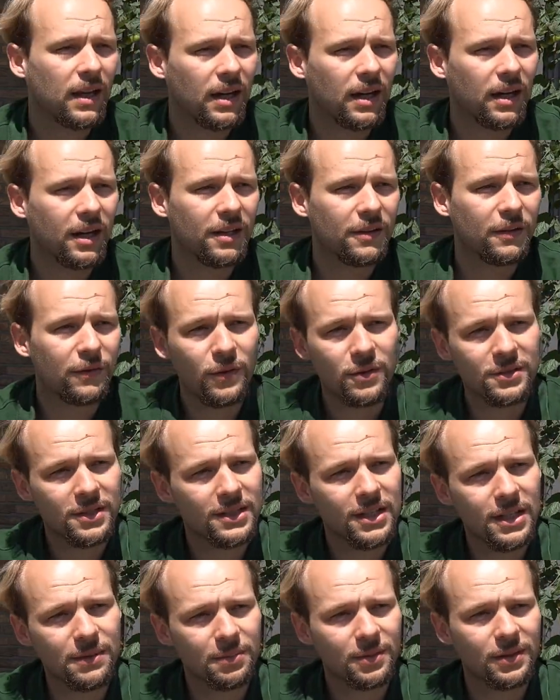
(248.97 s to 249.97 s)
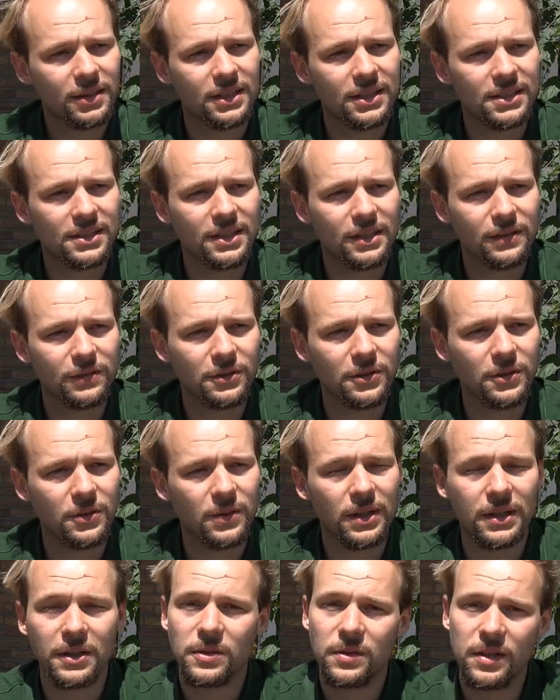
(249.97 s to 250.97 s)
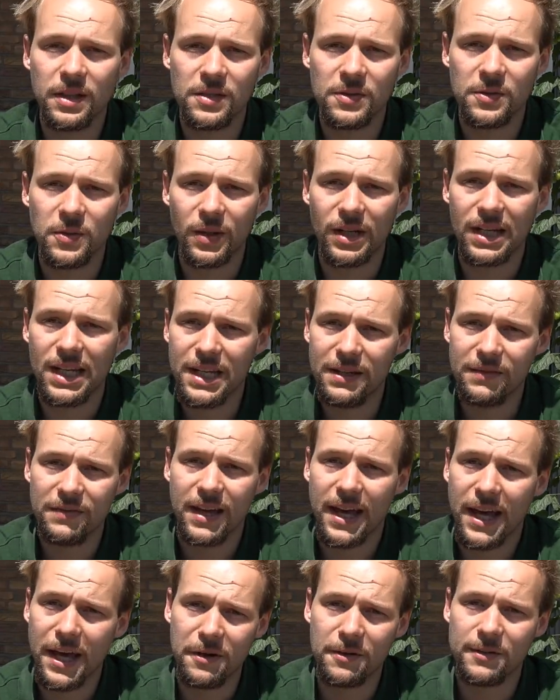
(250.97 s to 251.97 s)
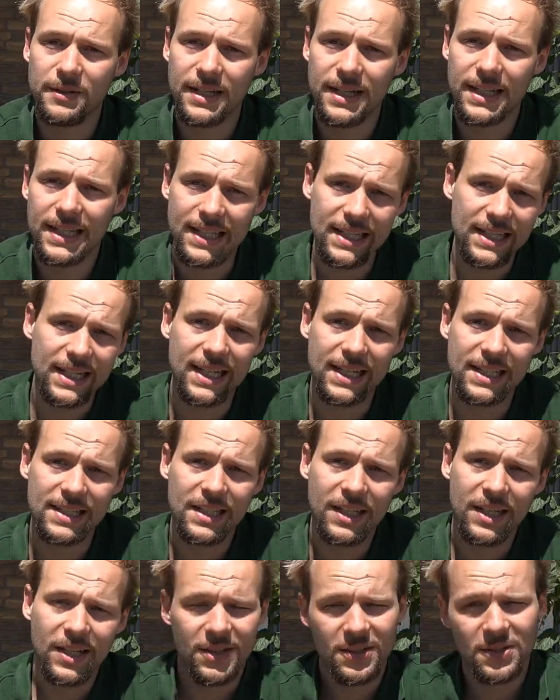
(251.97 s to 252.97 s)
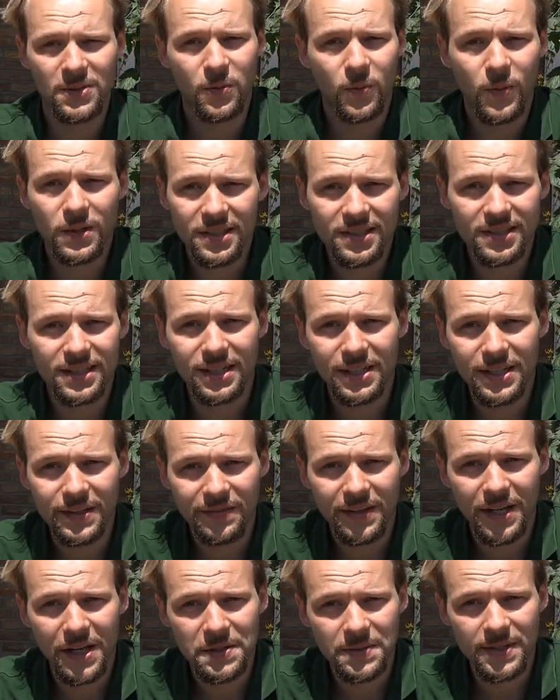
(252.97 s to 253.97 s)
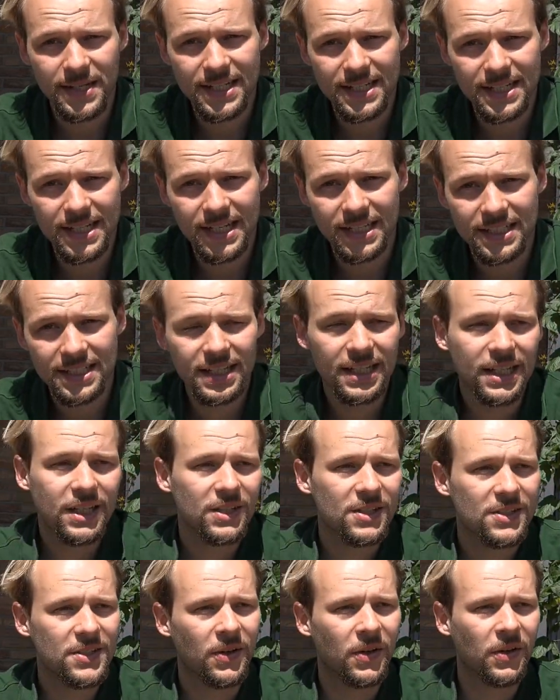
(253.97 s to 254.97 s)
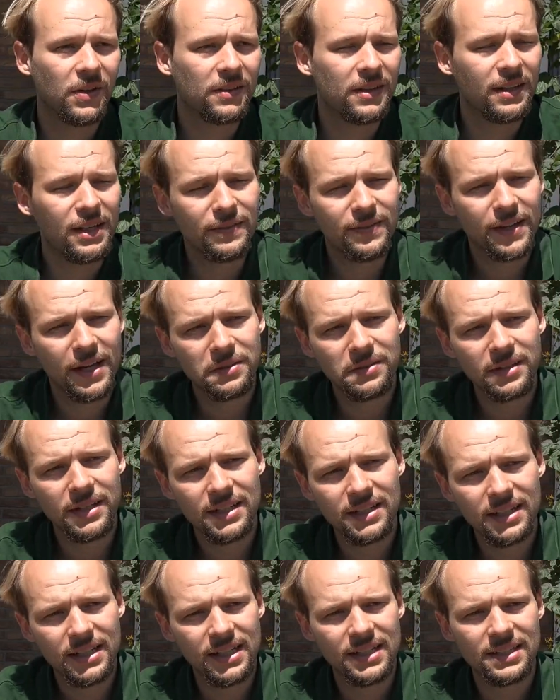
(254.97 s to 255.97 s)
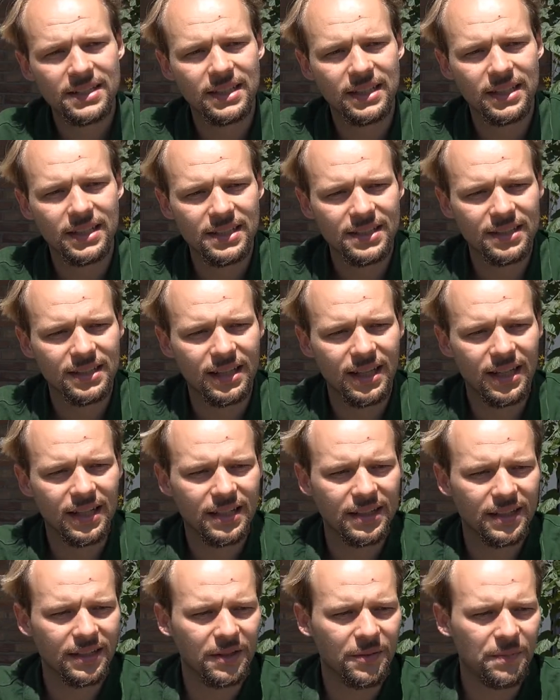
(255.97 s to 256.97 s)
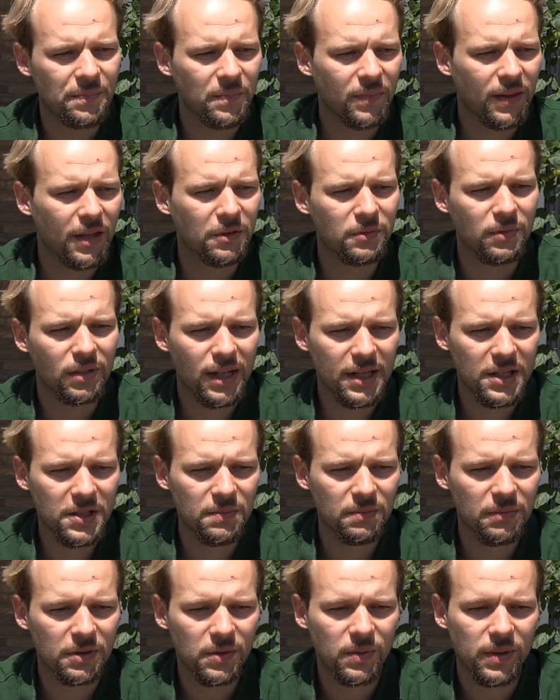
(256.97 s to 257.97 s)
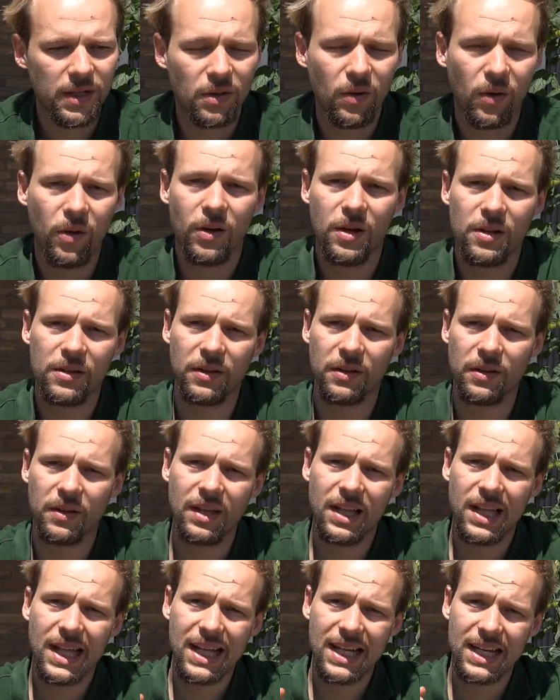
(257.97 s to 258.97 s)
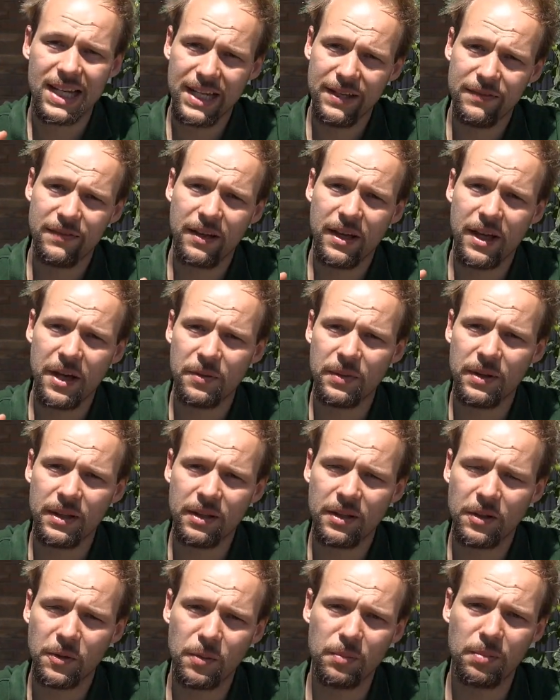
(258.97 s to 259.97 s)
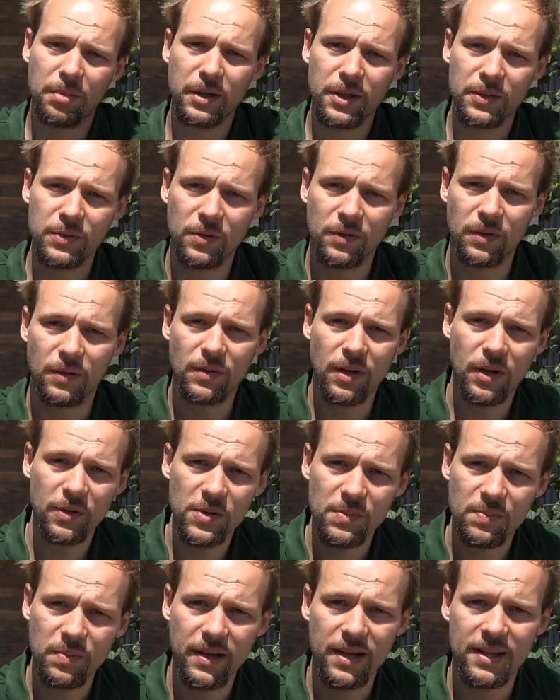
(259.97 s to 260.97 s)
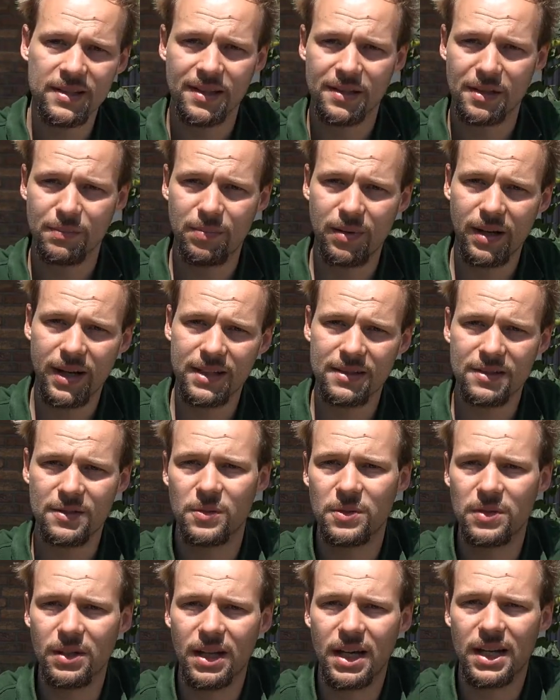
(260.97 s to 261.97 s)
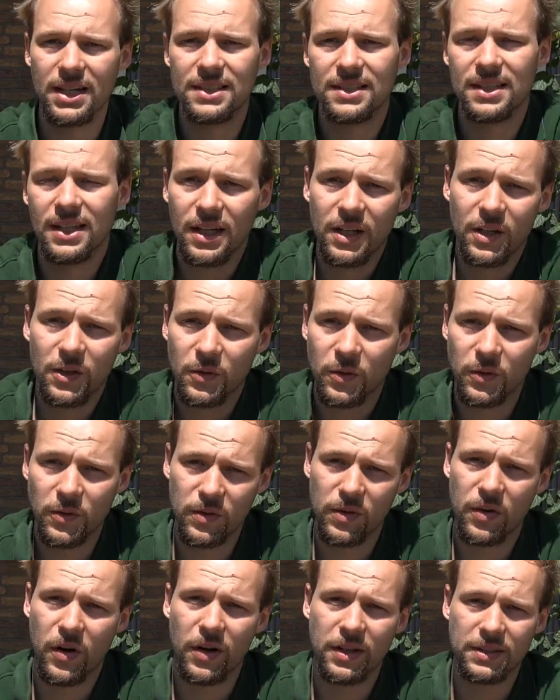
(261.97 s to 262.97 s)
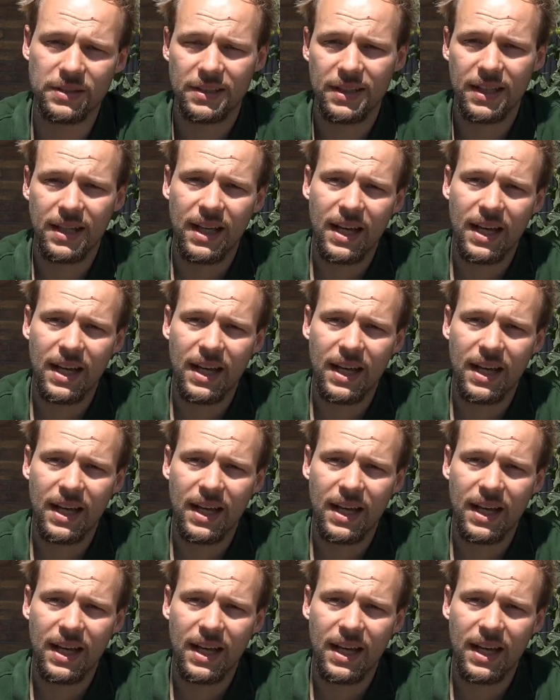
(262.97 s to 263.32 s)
The first example is if you increase your leaf area index. So what is the leaf area index? So the leaf area index is like a relation between all the leaf area compared to the ground space that the plants utilize to grow on.